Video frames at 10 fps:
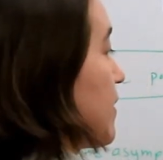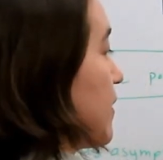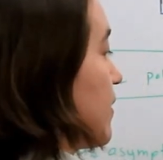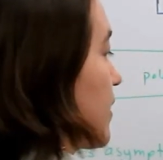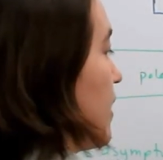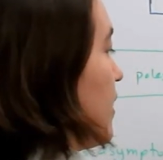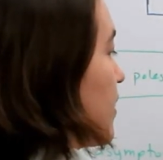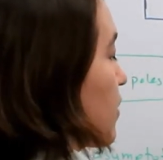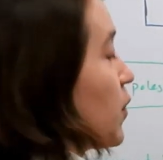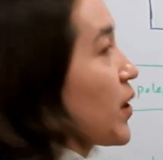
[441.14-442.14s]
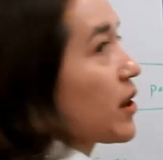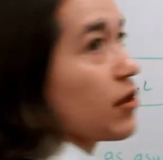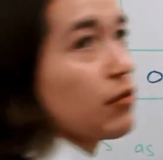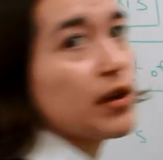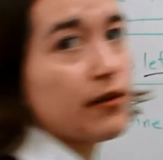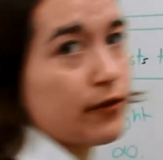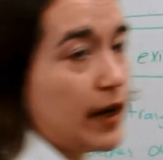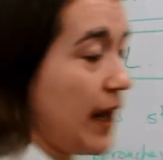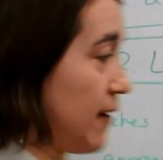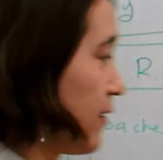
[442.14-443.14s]
zeros, so we'll get three
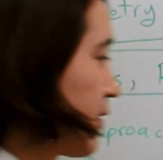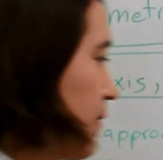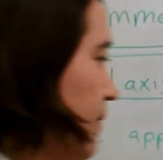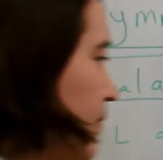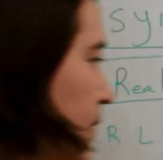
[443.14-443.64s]
different angles.